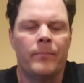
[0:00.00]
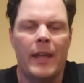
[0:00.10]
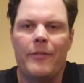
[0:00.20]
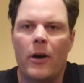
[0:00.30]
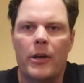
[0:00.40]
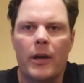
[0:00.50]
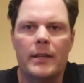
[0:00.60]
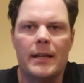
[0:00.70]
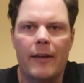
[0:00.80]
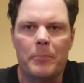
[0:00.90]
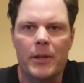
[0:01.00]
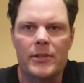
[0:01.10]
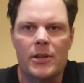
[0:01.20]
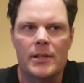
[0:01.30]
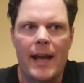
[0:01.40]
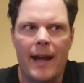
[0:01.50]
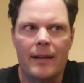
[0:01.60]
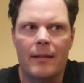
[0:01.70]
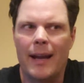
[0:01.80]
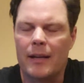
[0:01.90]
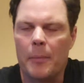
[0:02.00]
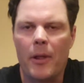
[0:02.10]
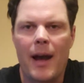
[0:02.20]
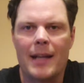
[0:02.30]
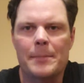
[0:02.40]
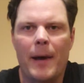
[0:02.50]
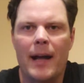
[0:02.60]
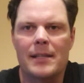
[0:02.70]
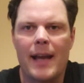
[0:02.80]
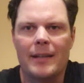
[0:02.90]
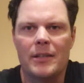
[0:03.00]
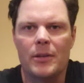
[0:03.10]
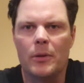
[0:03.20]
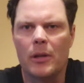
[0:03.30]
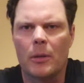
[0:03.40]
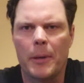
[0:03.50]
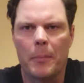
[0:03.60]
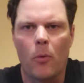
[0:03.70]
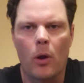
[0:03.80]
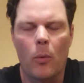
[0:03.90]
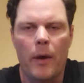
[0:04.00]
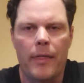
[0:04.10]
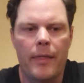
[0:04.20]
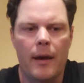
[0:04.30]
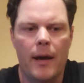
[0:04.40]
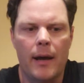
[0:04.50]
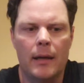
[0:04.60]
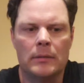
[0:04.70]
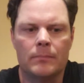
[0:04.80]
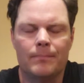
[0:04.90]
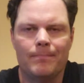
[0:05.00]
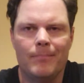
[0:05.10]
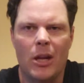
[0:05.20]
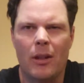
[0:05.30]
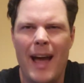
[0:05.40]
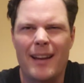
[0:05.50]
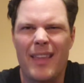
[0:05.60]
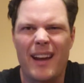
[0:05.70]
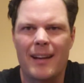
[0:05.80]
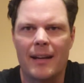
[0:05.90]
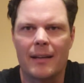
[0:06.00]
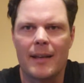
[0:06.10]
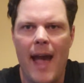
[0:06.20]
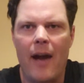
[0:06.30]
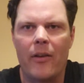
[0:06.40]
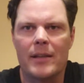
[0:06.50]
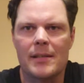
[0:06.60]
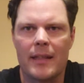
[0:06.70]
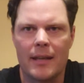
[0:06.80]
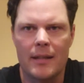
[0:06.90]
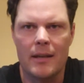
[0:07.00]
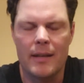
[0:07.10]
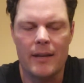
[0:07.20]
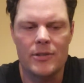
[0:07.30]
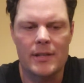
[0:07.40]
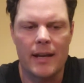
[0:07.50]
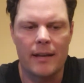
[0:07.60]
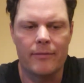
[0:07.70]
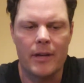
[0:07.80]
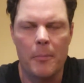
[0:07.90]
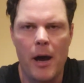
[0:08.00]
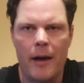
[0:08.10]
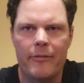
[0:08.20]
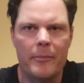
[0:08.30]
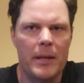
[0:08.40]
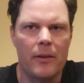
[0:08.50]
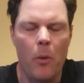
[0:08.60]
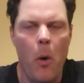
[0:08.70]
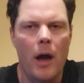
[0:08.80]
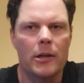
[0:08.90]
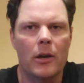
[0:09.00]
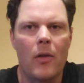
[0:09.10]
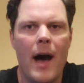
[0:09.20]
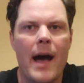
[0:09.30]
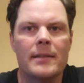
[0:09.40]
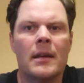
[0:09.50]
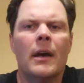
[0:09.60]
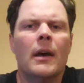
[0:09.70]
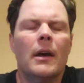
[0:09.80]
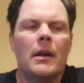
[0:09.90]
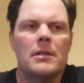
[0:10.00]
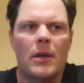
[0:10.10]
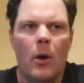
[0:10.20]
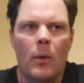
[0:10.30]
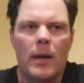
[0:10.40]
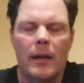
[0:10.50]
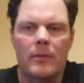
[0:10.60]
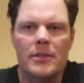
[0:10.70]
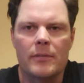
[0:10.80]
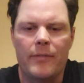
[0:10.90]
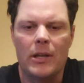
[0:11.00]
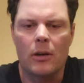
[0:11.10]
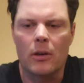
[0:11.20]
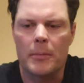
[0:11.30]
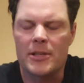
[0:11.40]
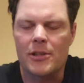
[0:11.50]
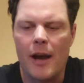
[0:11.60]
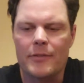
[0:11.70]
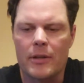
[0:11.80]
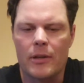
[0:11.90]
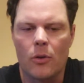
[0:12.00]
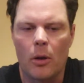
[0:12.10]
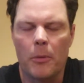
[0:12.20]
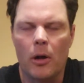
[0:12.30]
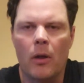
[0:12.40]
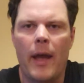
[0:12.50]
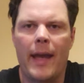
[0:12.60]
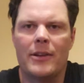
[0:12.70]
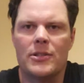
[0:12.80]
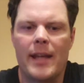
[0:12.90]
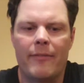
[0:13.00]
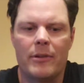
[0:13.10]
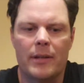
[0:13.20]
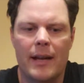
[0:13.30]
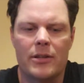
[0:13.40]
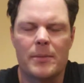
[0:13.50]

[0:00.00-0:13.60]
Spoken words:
They felt good. Didn't have blisters. Had a couple of hot spots. Had to do a little bit more with lack of that kind of callus. I think they had just kind of come off. I've been in the water a lot, so kind of feet are a little bit softer than normal, and just having kind of